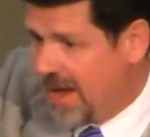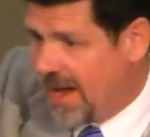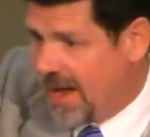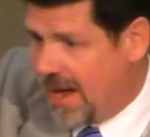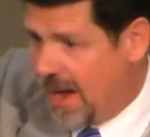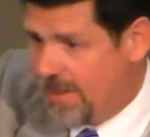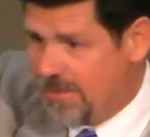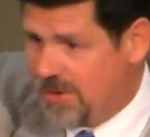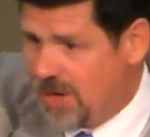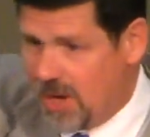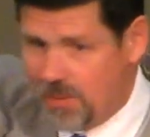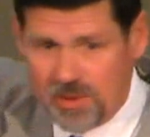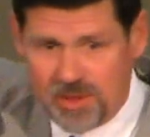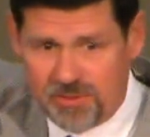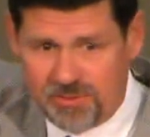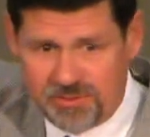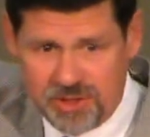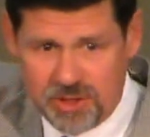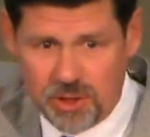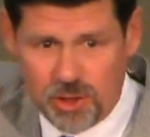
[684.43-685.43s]
I'm done
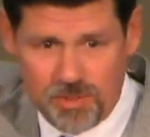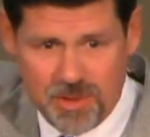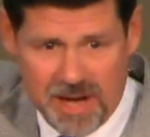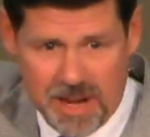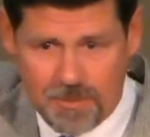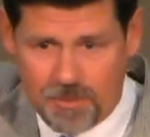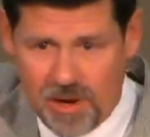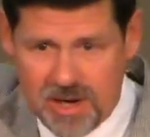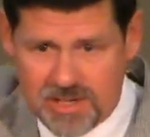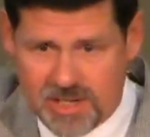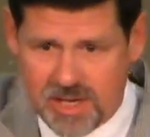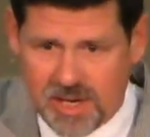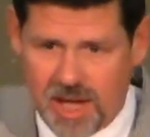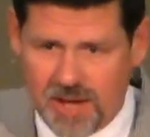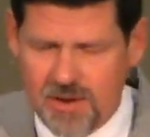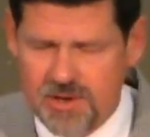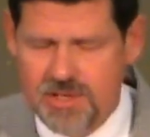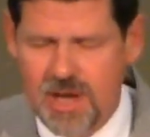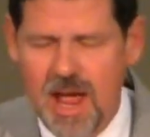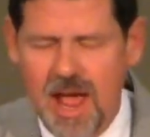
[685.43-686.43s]
with a few, but I'm raising
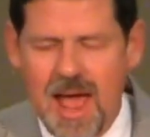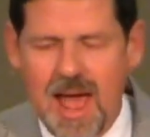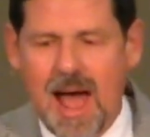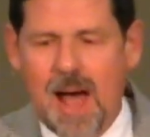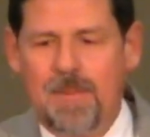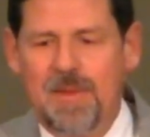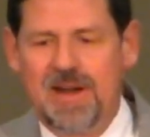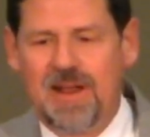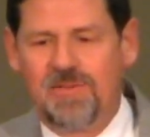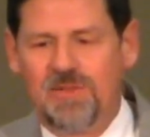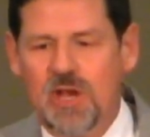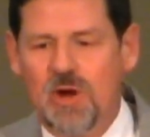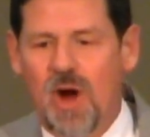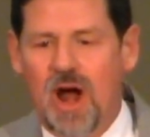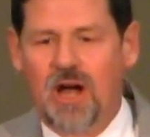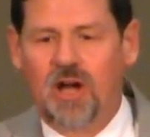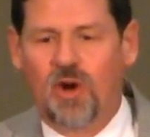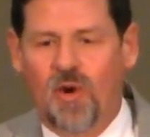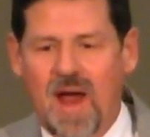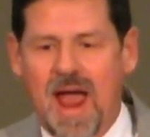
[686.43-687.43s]
others. How many of you
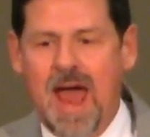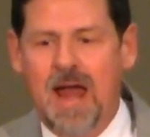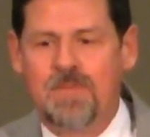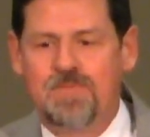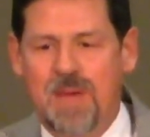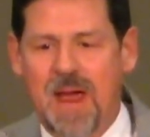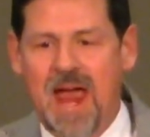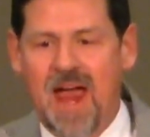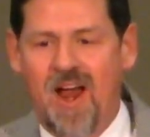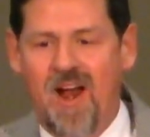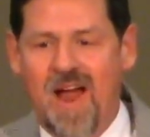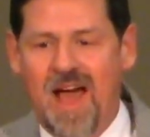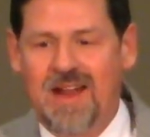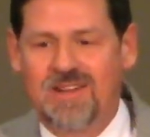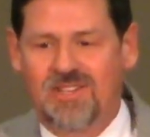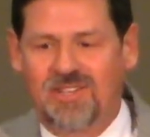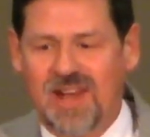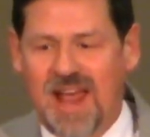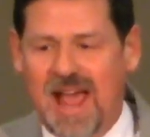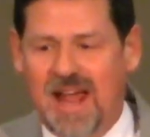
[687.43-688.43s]
are
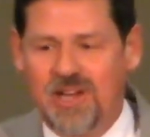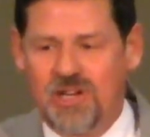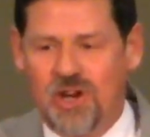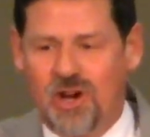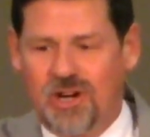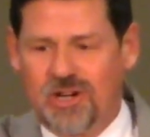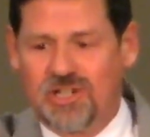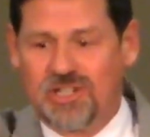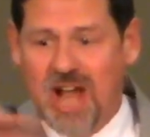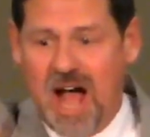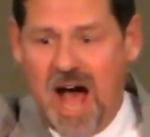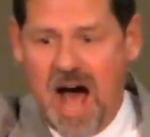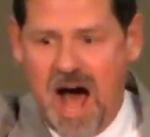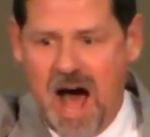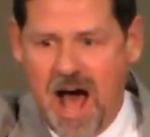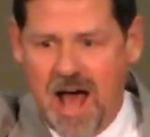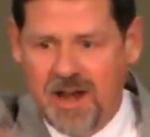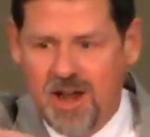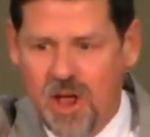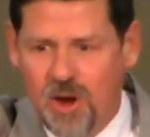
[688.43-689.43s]
grandparents and you're
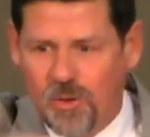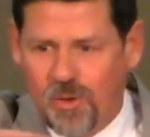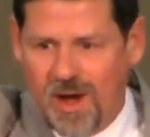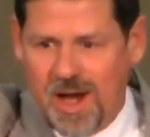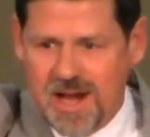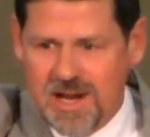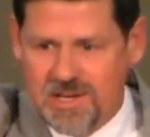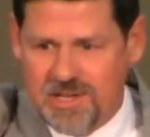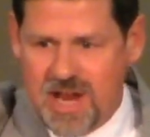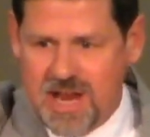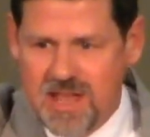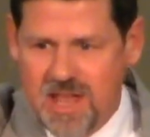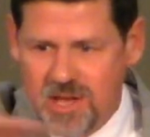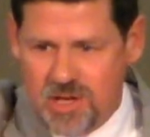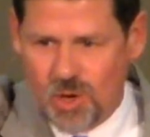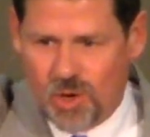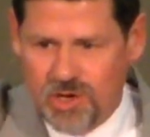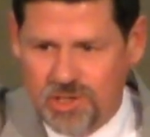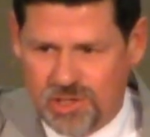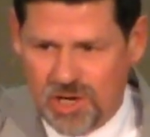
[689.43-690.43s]
done raising
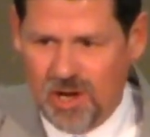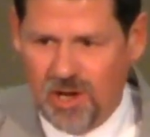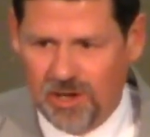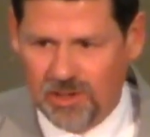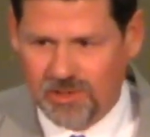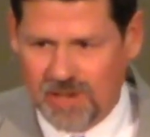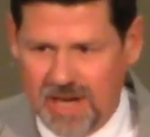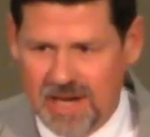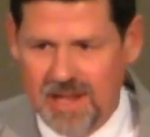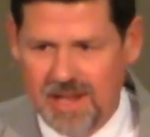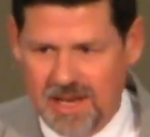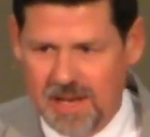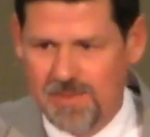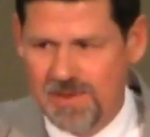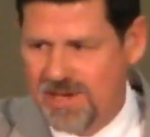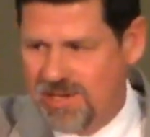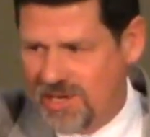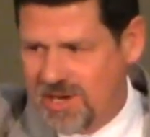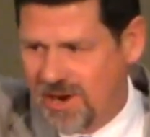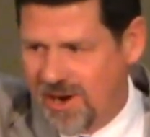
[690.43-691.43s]
your children?
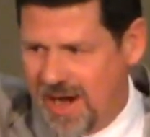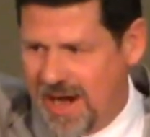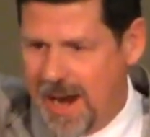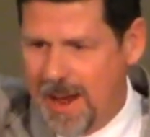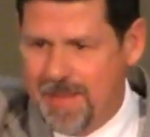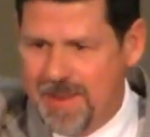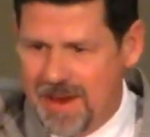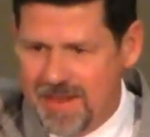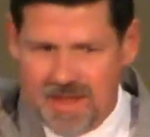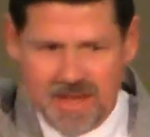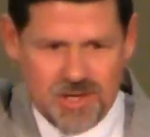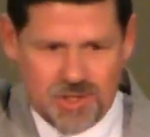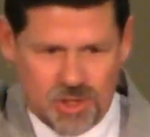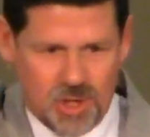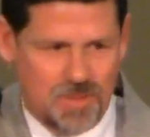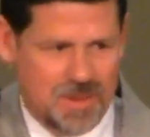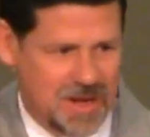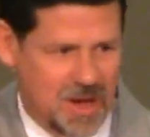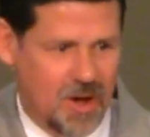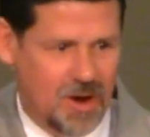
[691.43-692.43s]
Let me see your hand. That
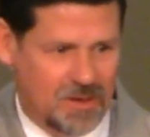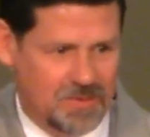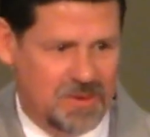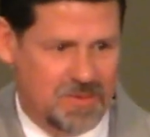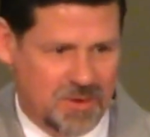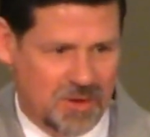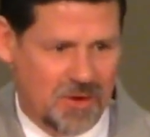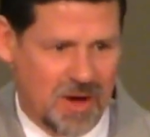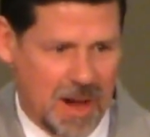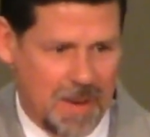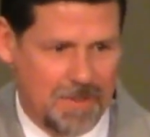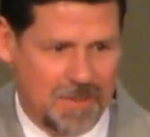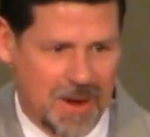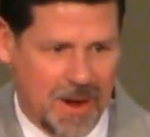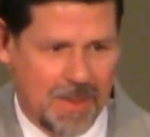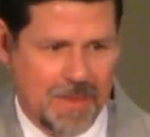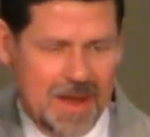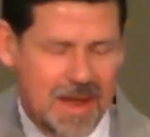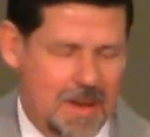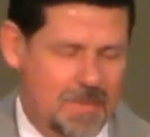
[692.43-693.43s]
should be all of you if you're a
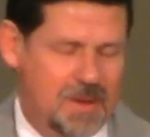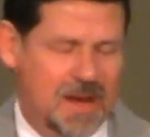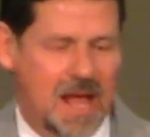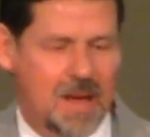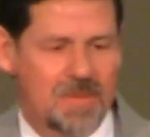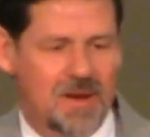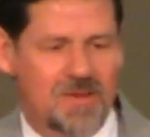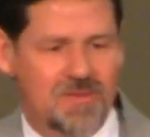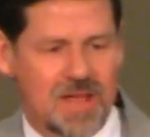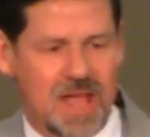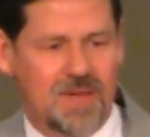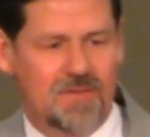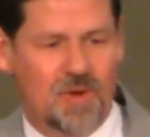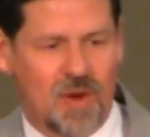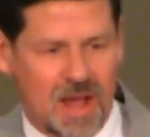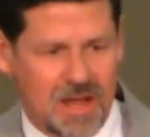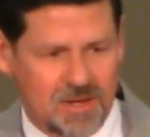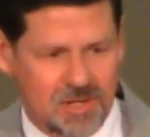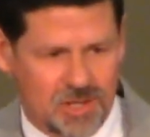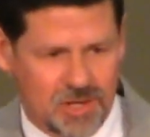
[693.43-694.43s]
grandparent. But how many of you have
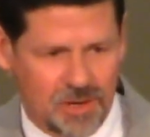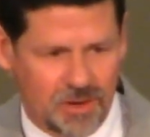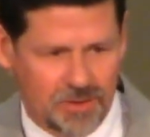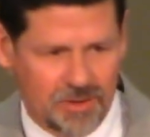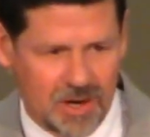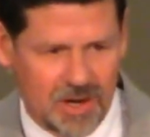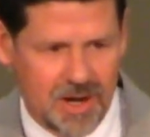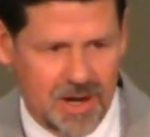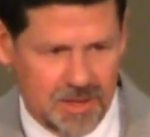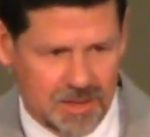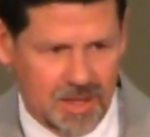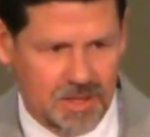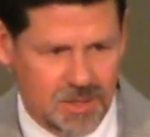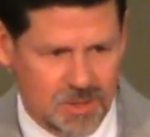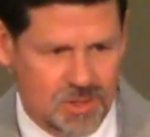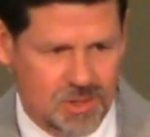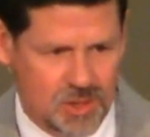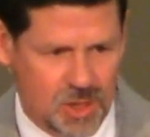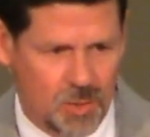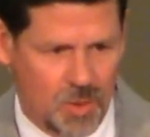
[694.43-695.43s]
grandchildren that
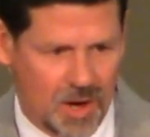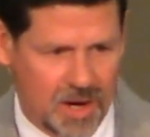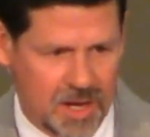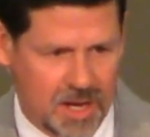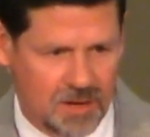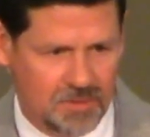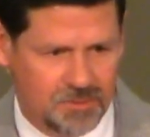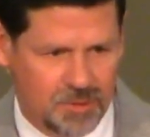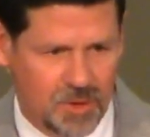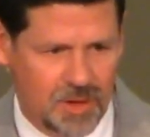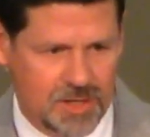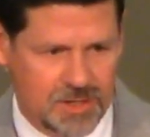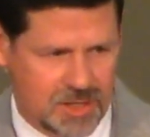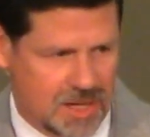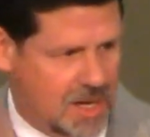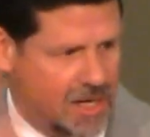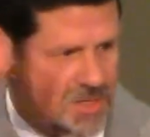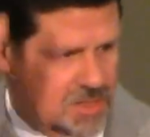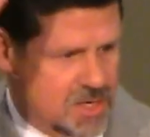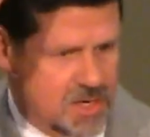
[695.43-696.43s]
you still want to influence?
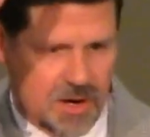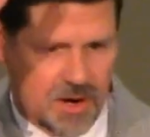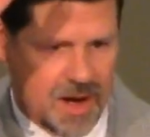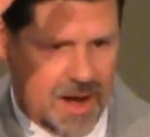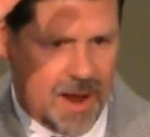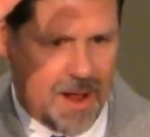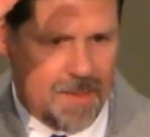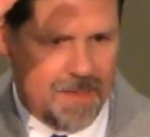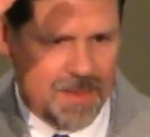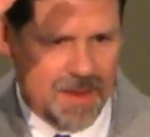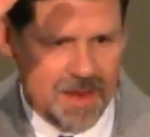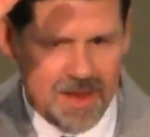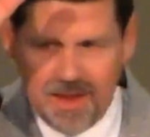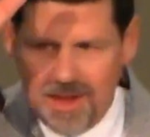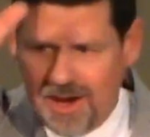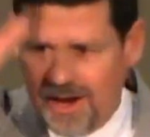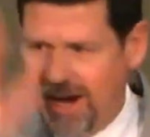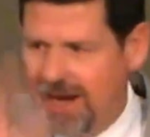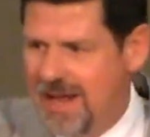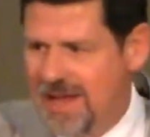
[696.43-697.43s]
Can I see your hand?
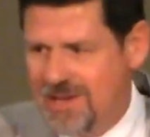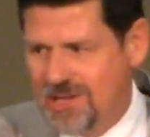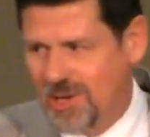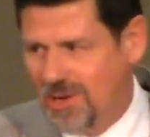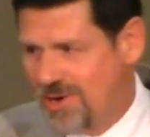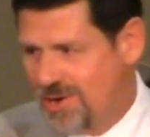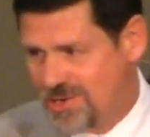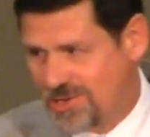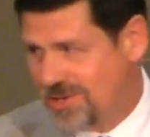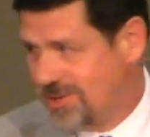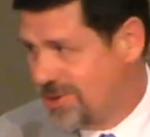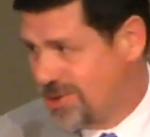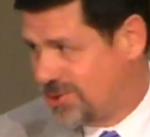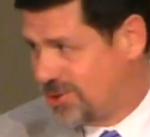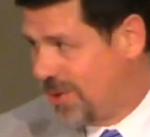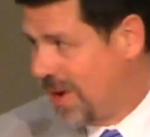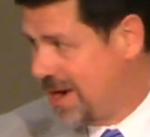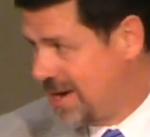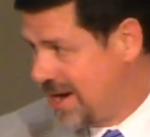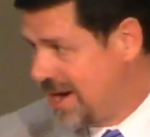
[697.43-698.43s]
All right. So
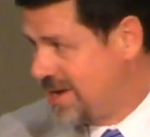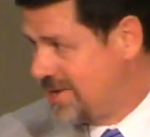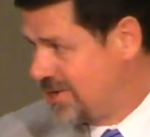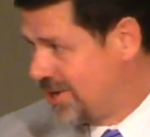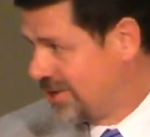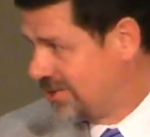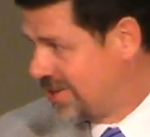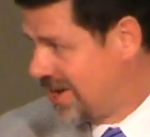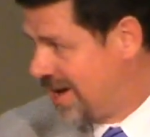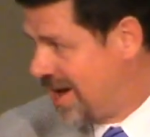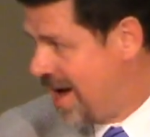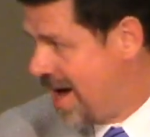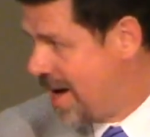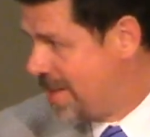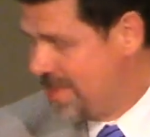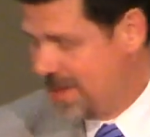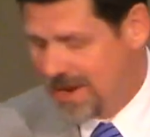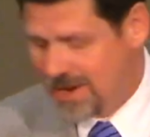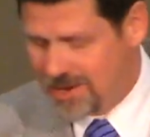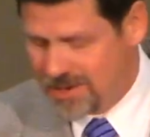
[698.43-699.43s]
there's great needs here
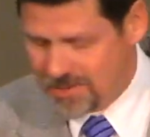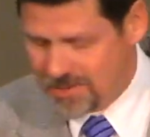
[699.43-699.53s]
tonight.